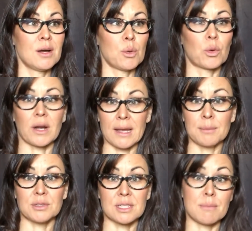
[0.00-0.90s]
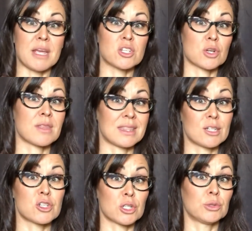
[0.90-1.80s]
were able to make sure that
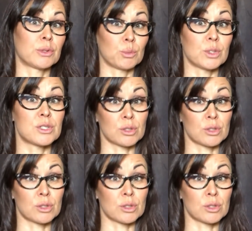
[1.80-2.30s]
their children would